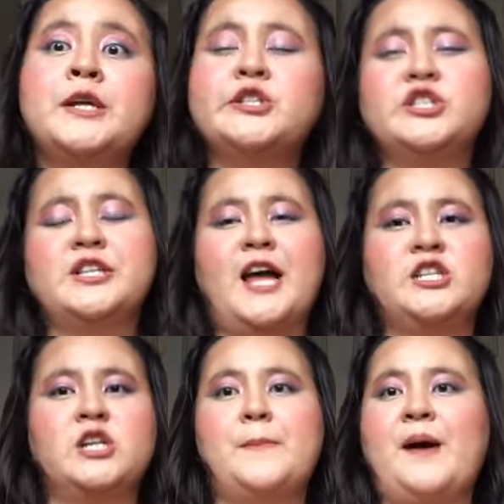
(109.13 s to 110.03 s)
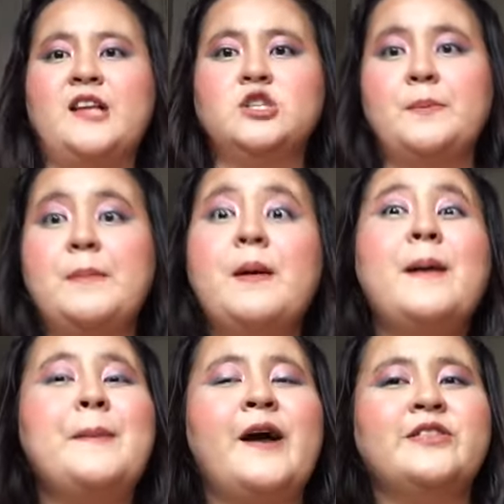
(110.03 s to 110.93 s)
international pageant. May
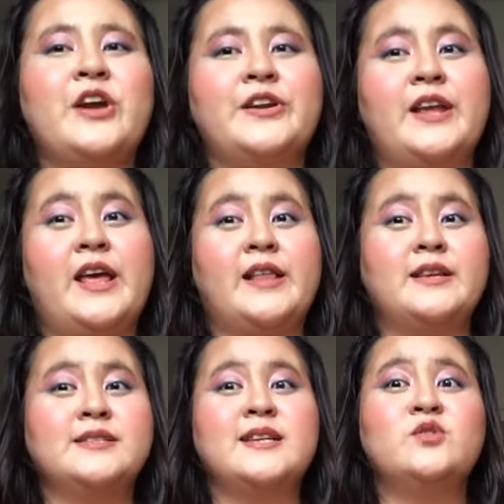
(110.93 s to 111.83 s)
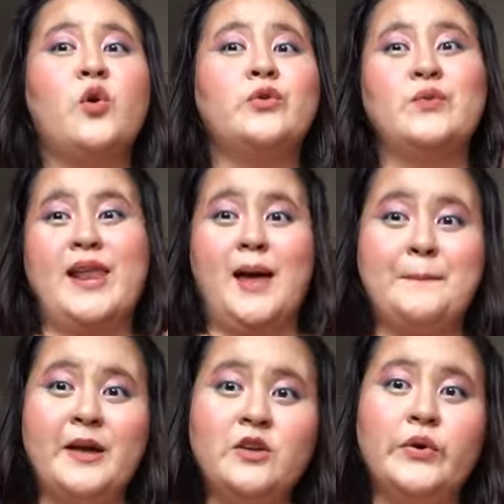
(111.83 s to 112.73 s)
mga paandar na yan kasi noon
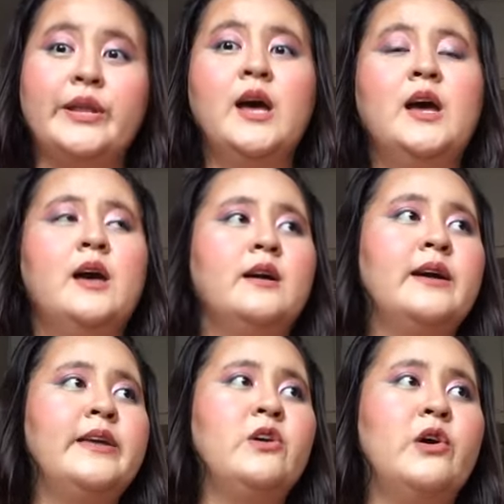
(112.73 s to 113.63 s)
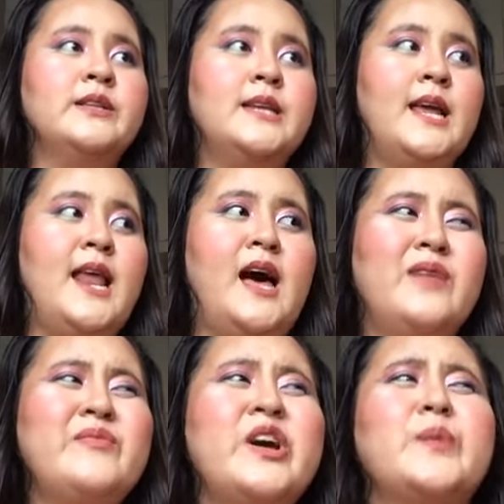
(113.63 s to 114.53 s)
wala pa yun. Ngayon,
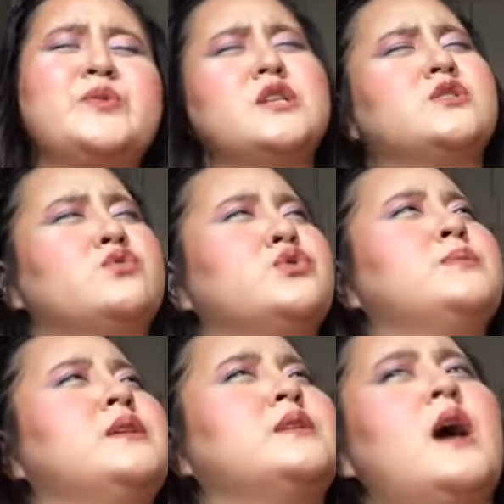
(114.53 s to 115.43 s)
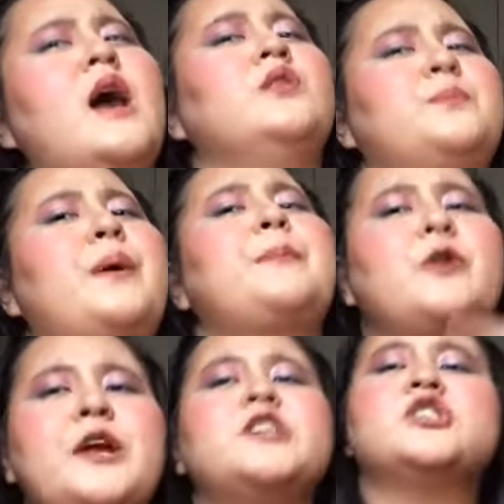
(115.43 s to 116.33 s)
kailangan mag-update social media. Anong
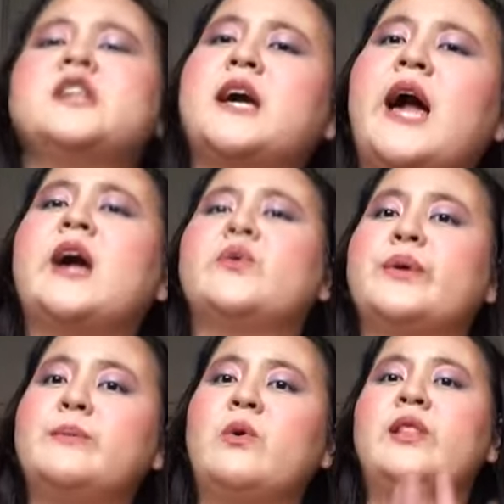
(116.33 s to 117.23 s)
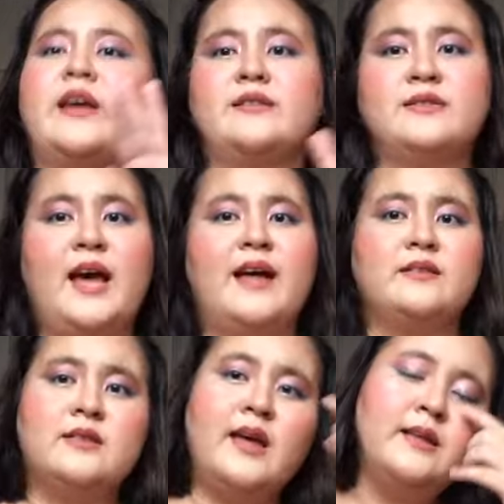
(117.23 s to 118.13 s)
preparation na gagawin mo like that?
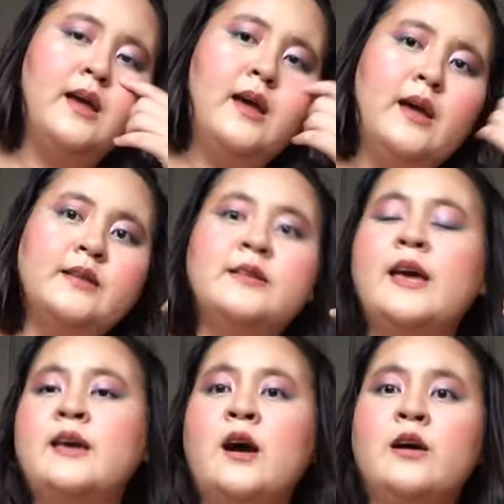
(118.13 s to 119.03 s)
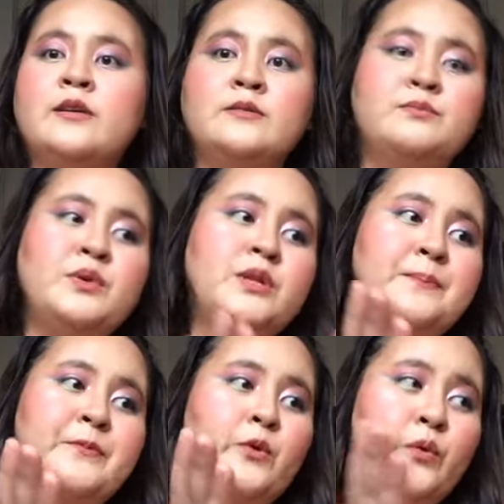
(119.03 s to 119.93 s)
Then, they are
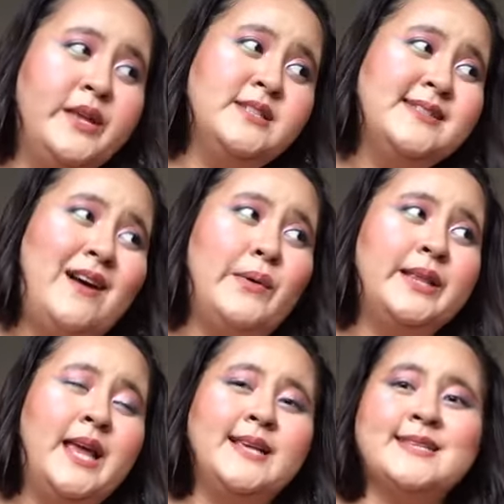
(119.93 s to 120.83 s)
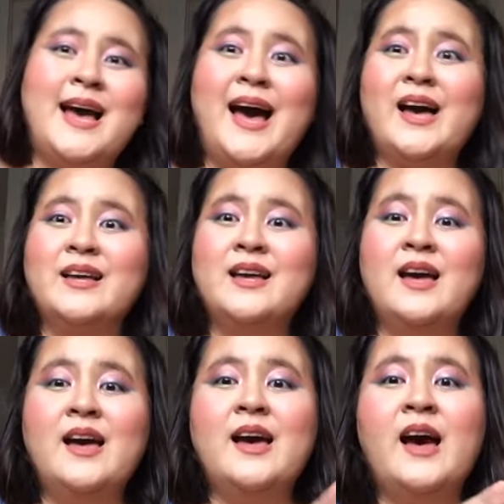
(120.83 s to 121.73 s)
beauty queens nowadays
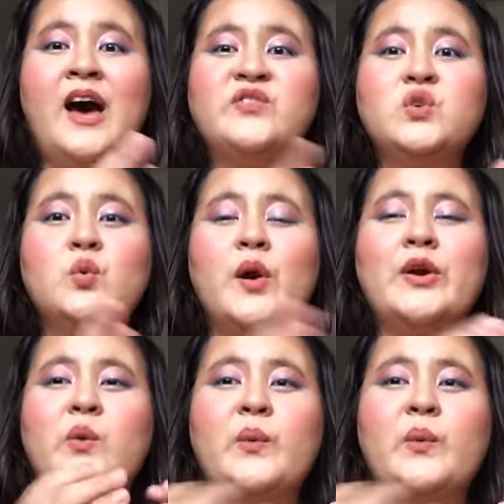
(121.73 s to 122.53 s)
have to work